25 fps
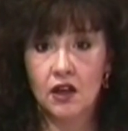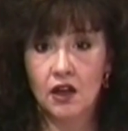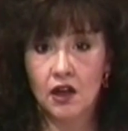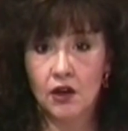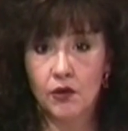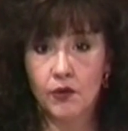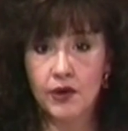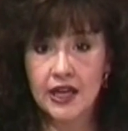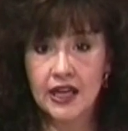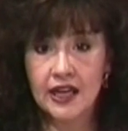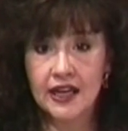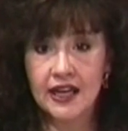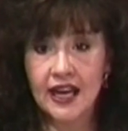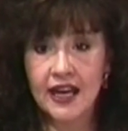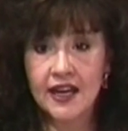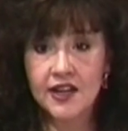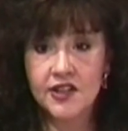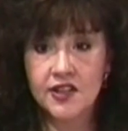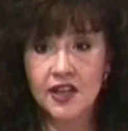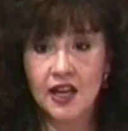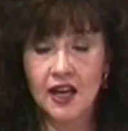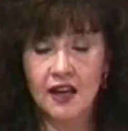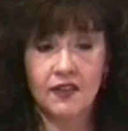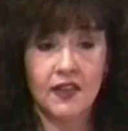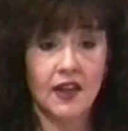
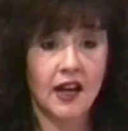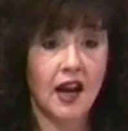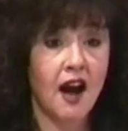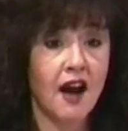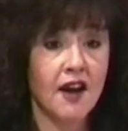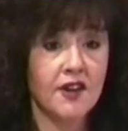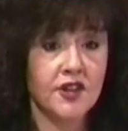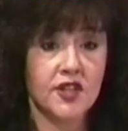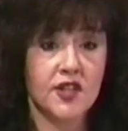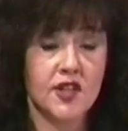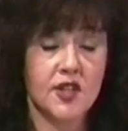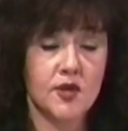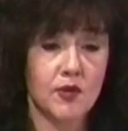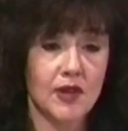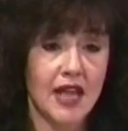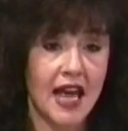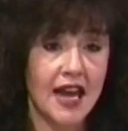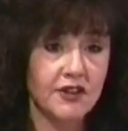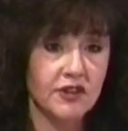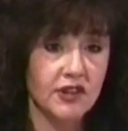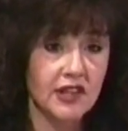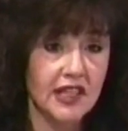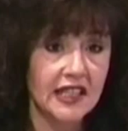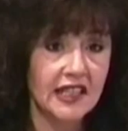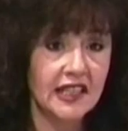The consciousness will
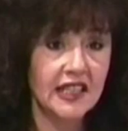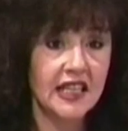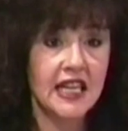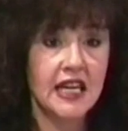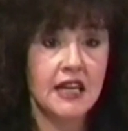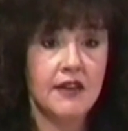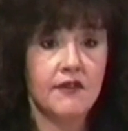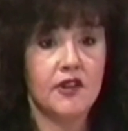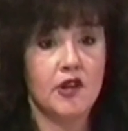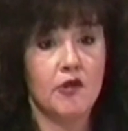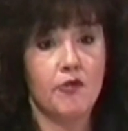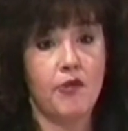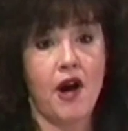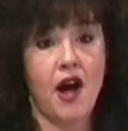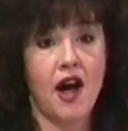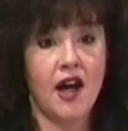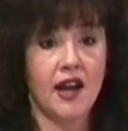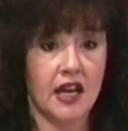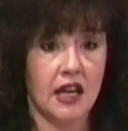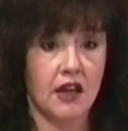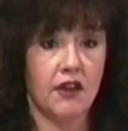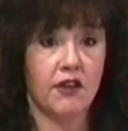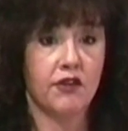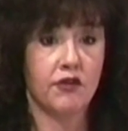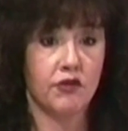actually leave the
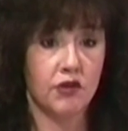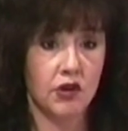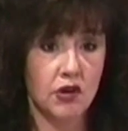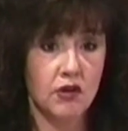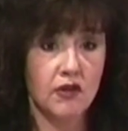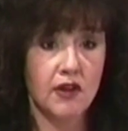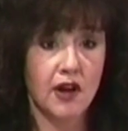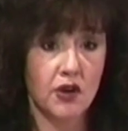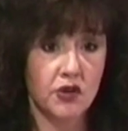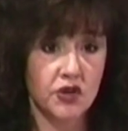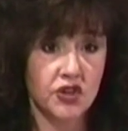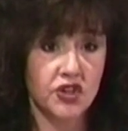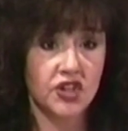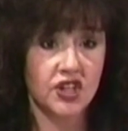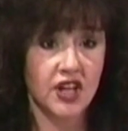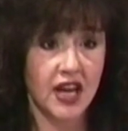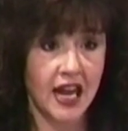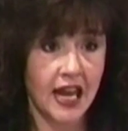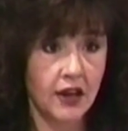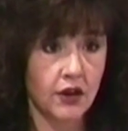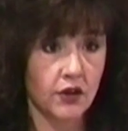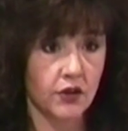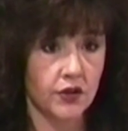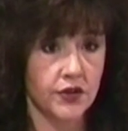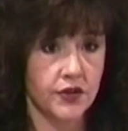body through those
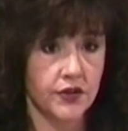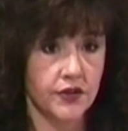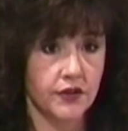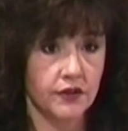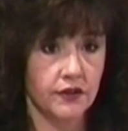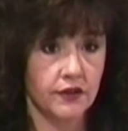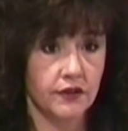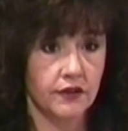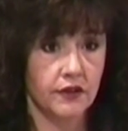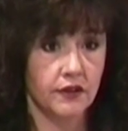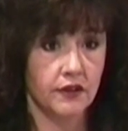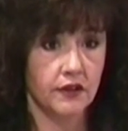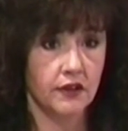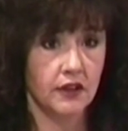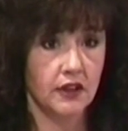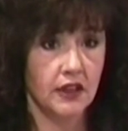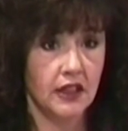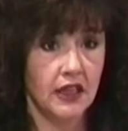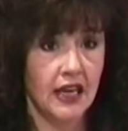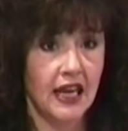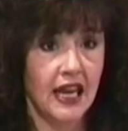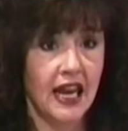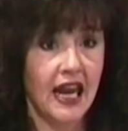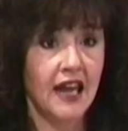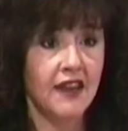channels,
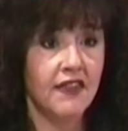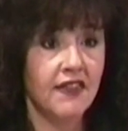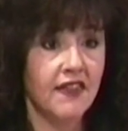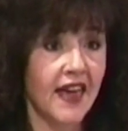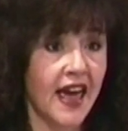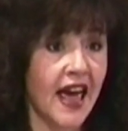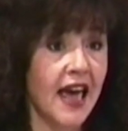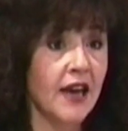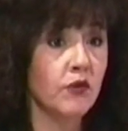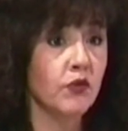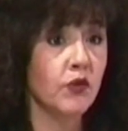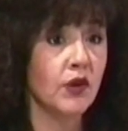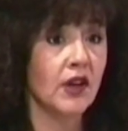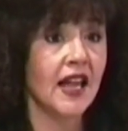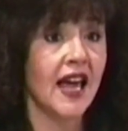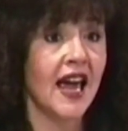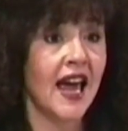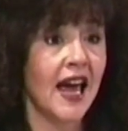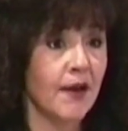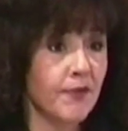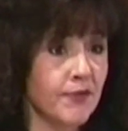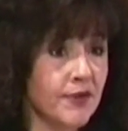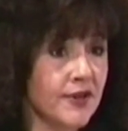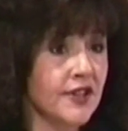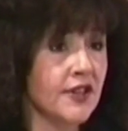and that will
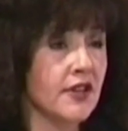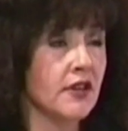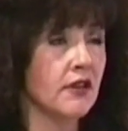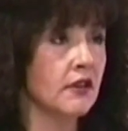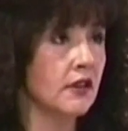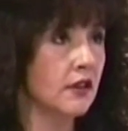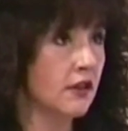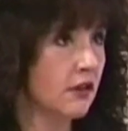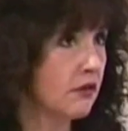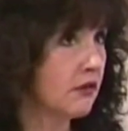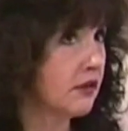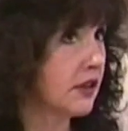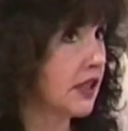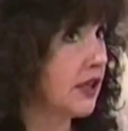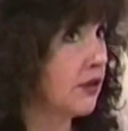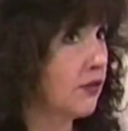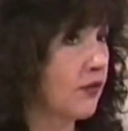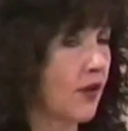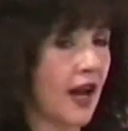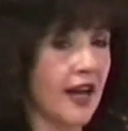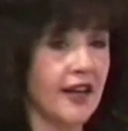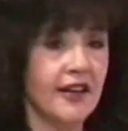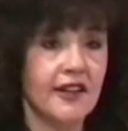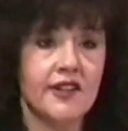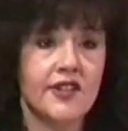absolutely
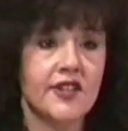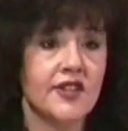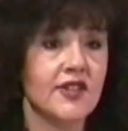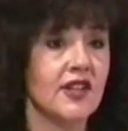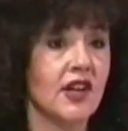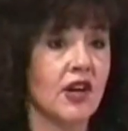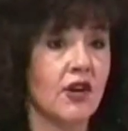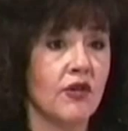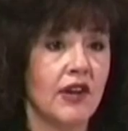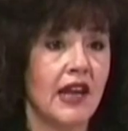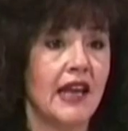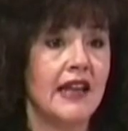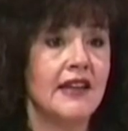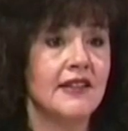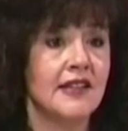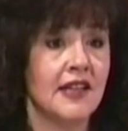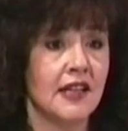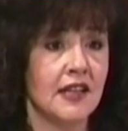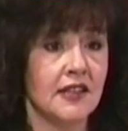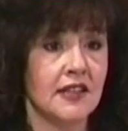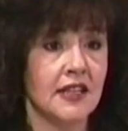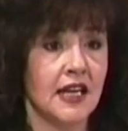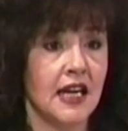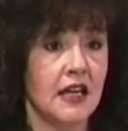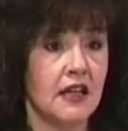write in stone and
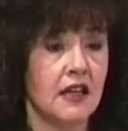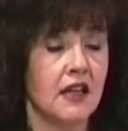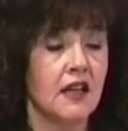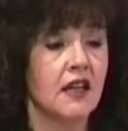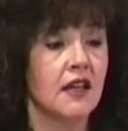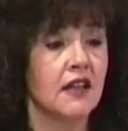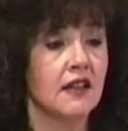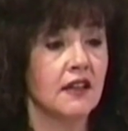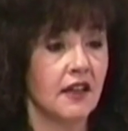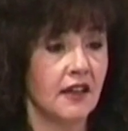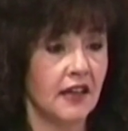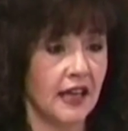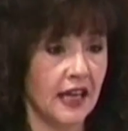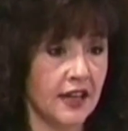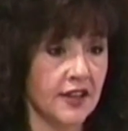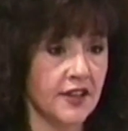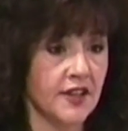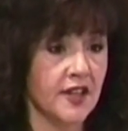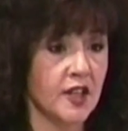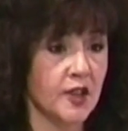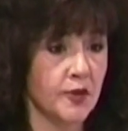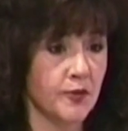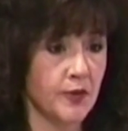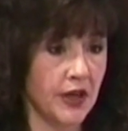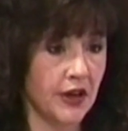dictate the
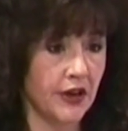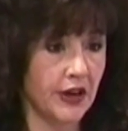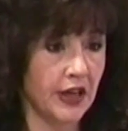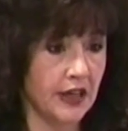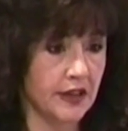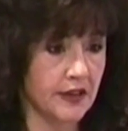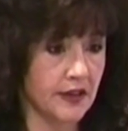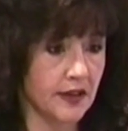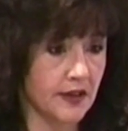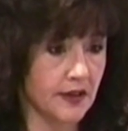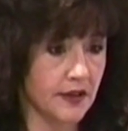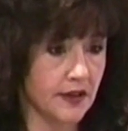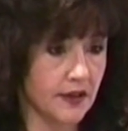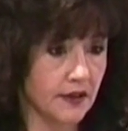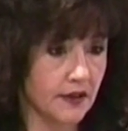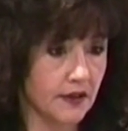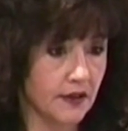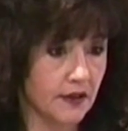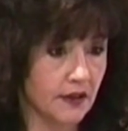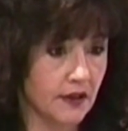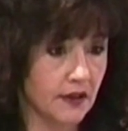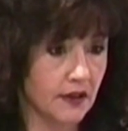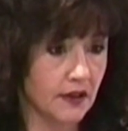next experiences.